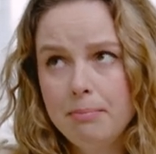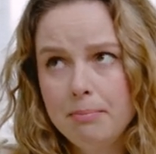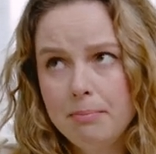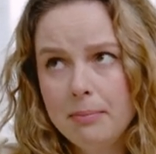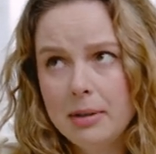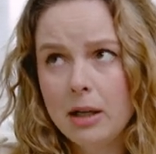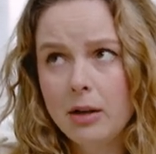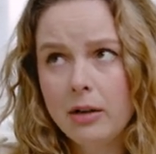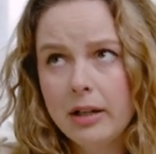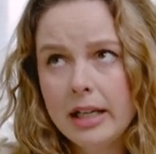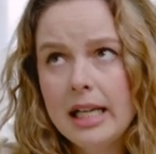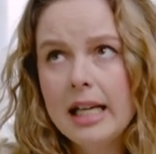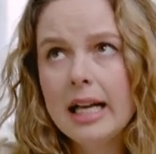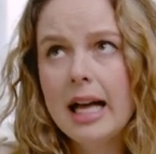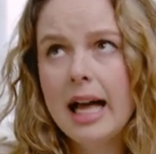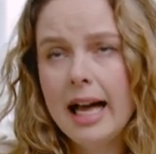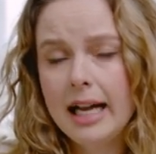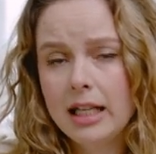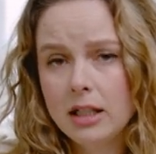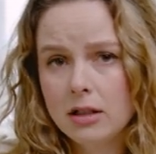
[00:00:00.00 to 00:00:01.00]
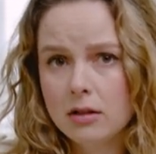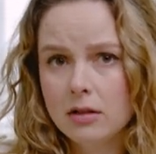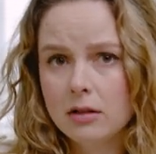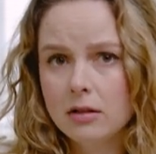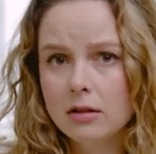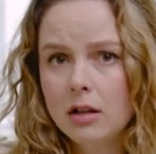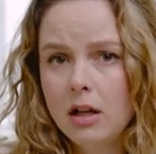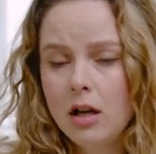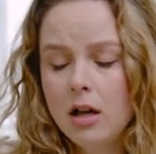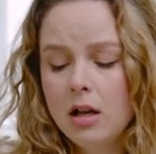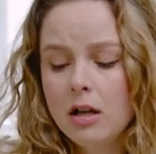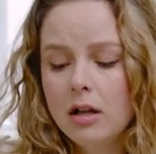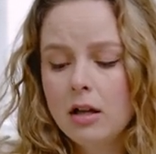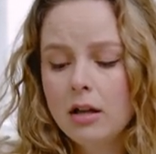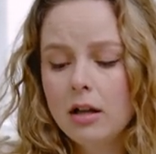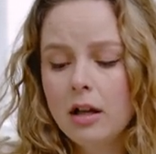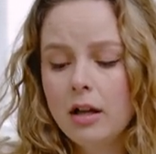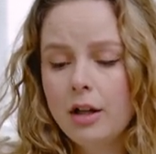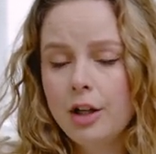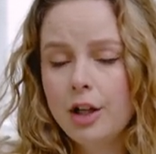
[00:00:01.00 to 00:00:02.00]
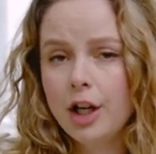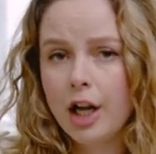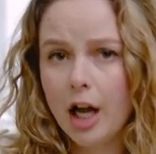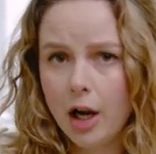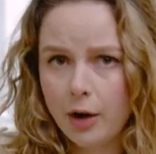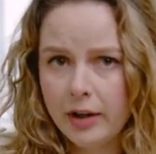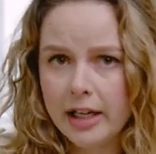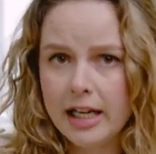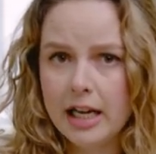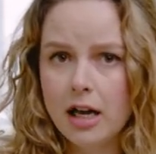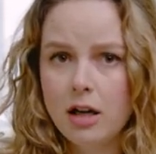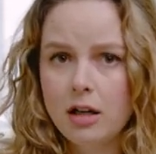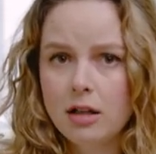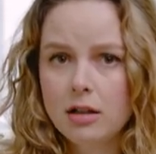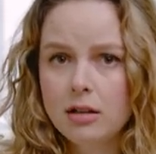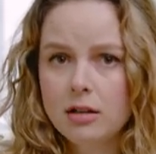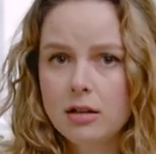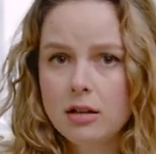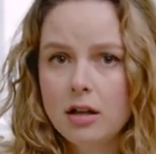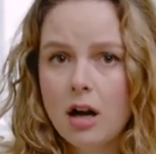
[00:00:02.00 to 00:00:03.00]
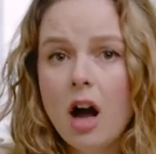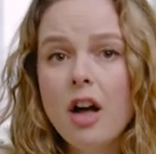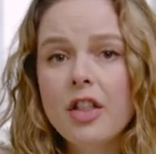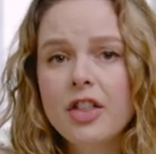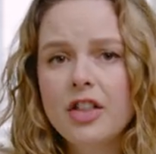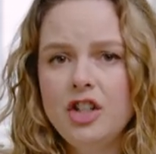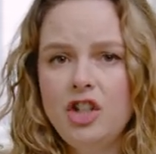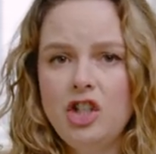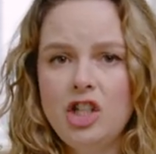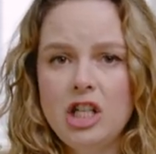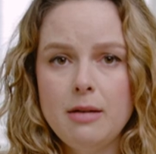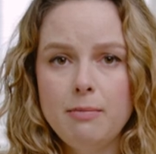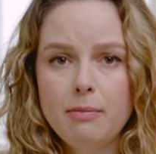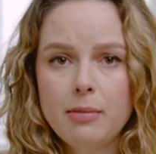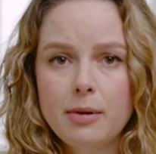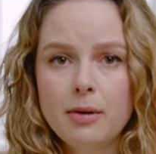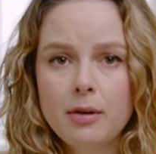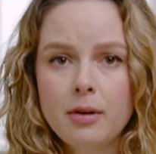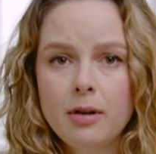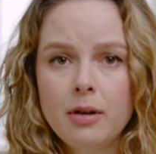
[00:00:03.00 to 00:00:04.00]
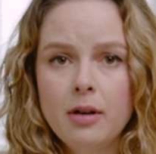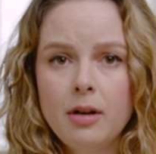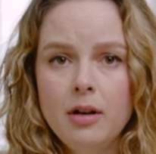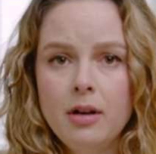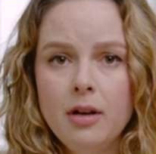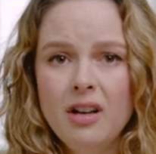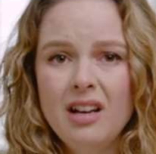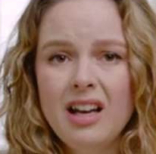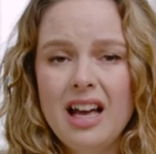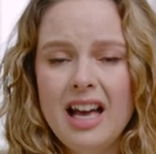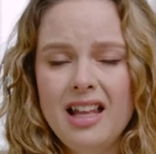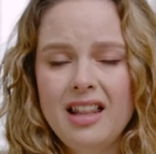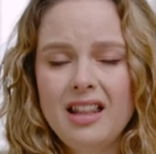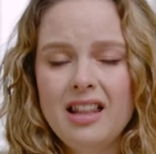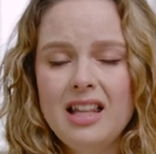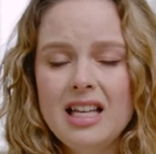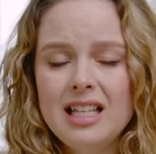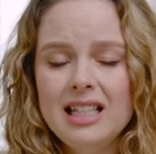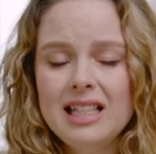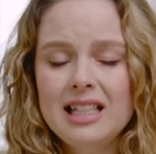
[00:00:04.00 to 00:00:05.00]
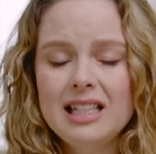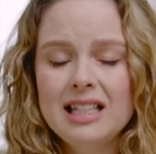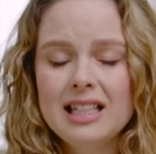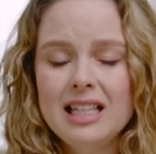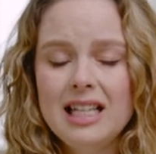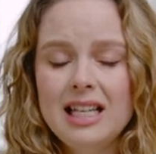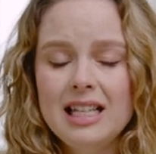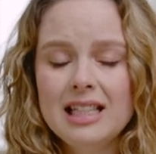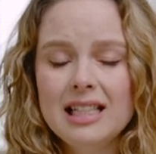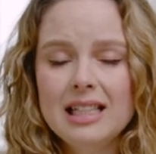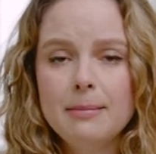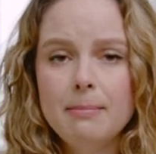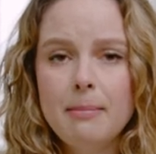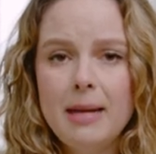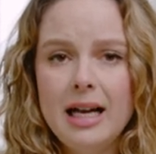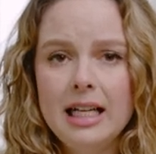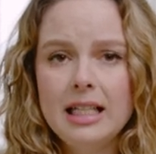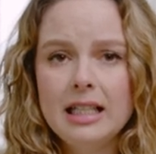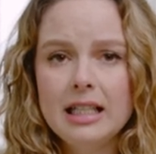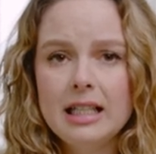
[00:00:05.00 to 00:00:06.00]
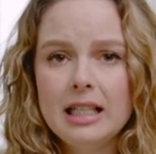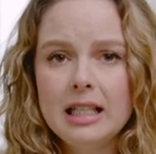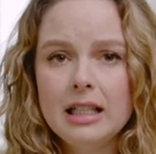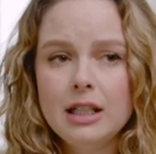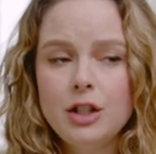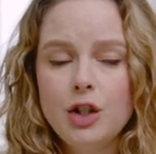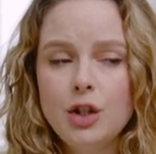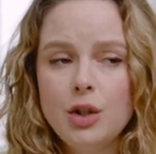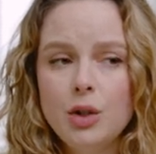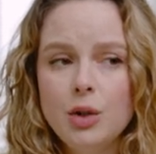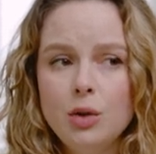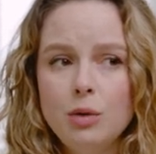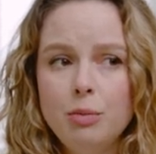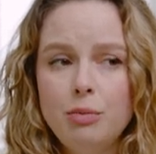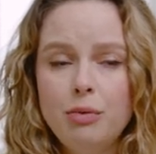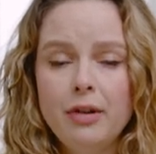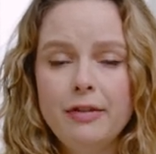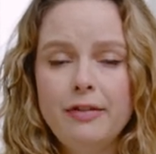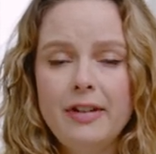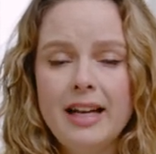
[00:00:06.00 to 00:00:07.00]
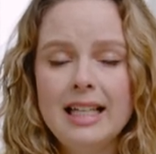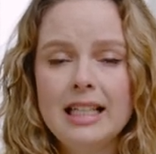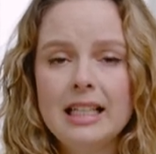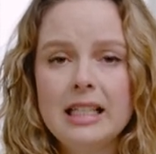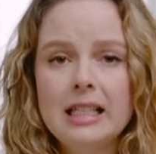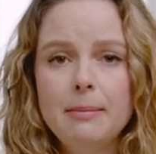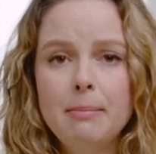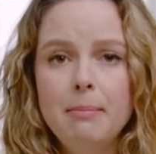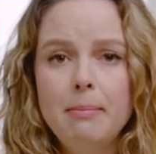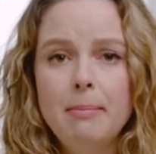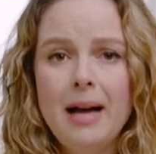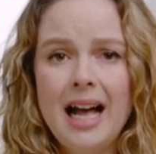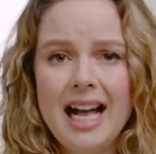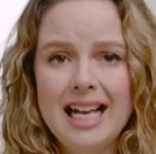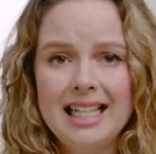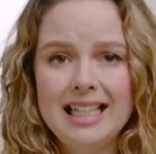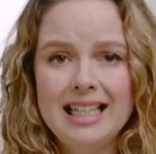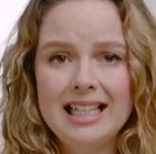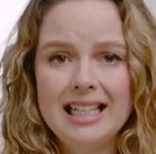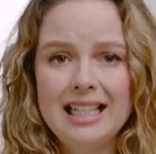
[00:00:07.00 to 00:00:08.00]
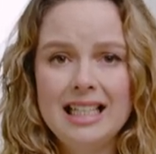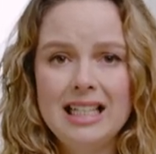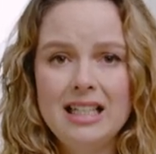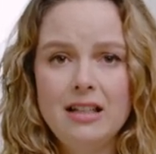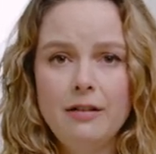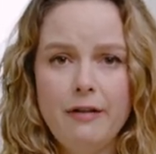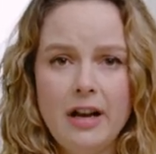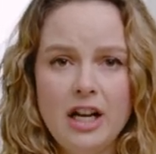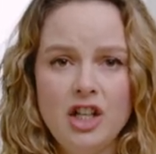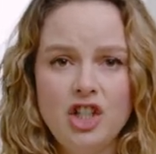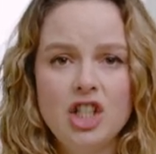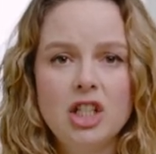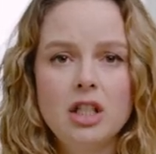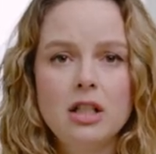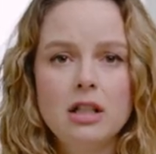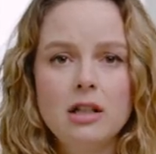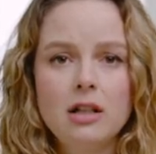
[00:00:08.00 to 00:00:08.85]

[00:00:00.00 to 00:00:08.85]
perianal area on the sheep. And this is meant to prevent pest invasion.